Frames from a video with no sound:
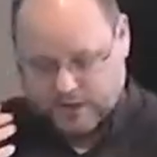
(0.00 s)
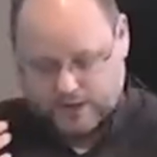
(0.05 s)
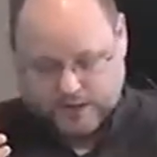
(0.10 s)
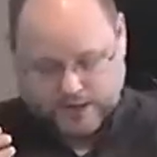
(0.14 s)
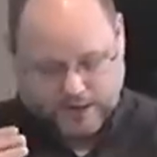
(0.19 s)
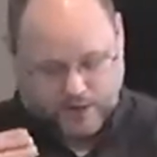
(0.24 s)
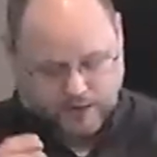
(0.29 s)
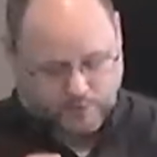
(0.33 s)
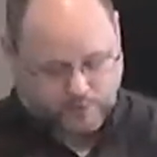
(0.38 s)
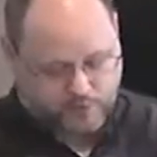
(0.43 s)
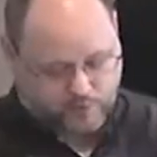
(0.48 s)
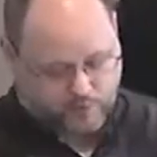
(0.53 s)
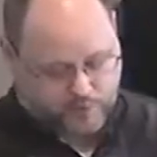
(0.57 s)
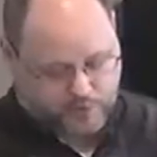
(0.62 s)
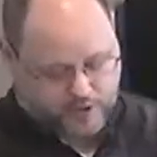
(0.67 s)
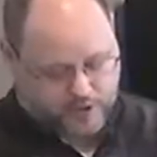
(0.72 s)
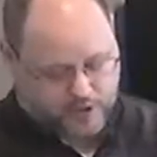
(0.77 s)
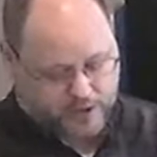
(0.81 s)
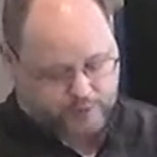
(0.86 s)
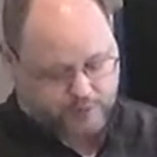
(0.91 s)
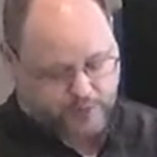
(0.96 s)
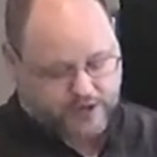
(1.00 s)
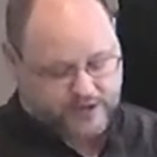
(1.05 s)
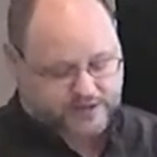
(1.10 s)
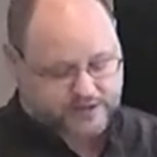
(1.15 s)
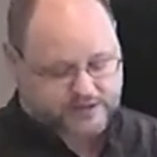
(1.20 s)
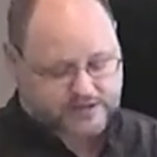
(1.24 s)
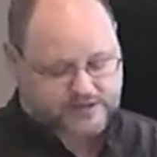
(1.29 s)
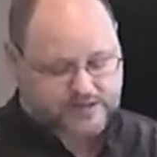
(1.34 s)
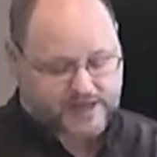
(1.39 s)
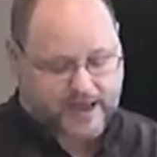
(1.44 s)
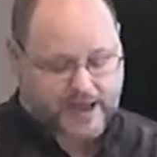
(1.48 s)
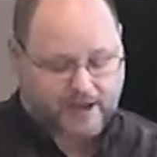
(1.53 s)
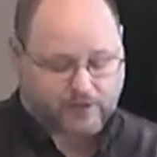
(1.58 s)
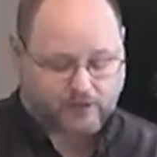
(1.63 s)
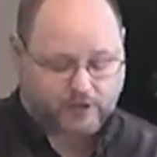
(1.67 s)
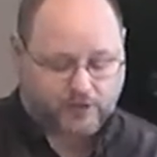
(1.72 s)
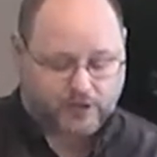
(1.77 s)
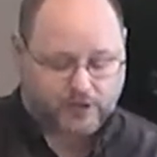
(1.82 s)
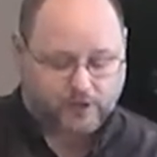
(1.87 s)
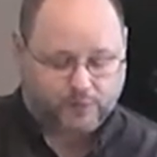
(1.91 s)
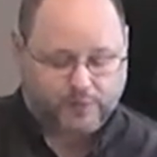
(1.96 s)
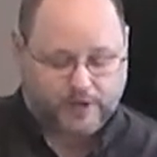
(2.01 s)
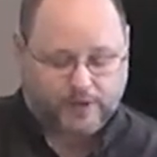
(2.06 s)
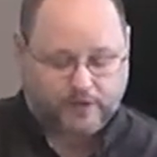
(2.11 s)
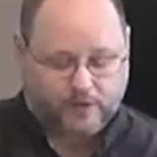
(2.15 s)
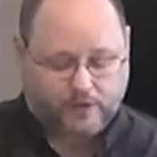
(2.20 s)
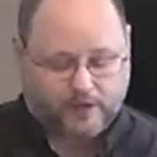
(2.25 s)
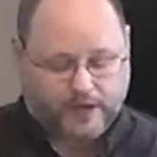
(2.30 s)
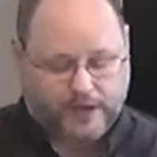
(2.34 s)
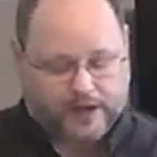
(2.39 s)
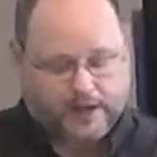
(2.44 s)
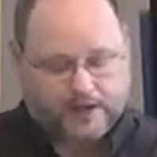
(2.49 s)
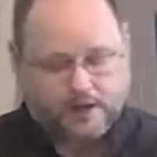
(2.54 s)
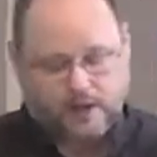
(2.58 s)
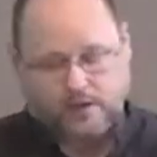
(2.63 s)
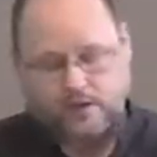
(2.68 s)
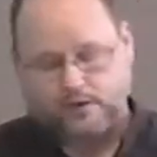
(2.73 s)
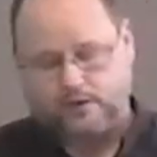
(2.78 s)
Now, we're, we're going to break this down a little bit, okay?